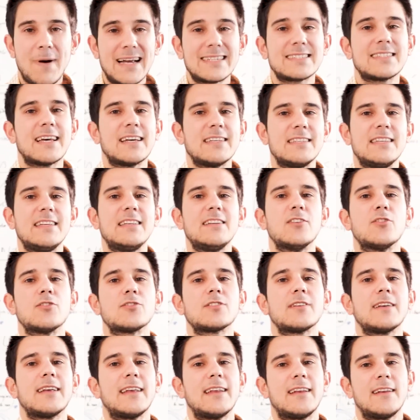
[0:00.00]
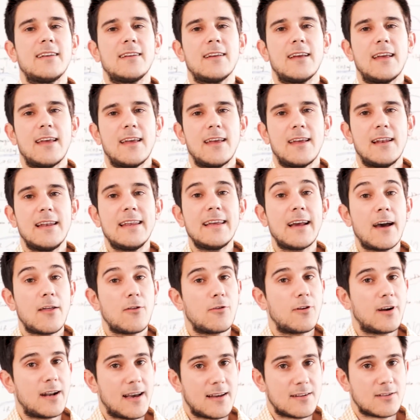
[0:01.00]
fatty liver. And you
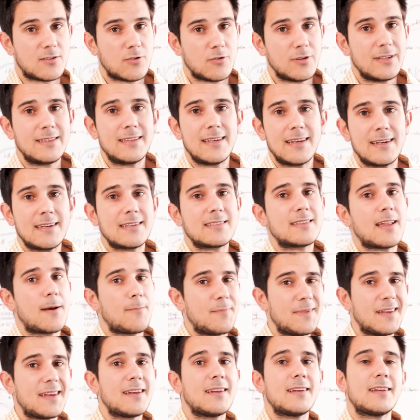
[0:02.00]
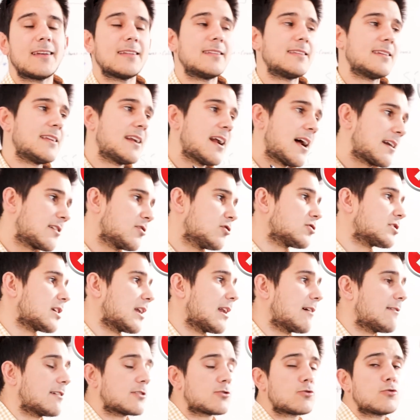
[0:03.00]
also have to throw them away. You
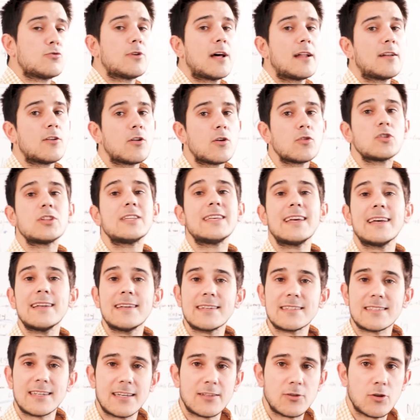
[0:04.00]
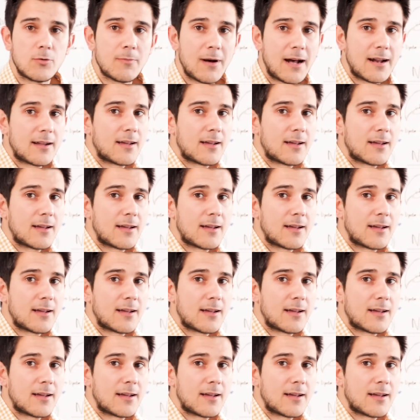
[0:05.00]
don't have to drink juices,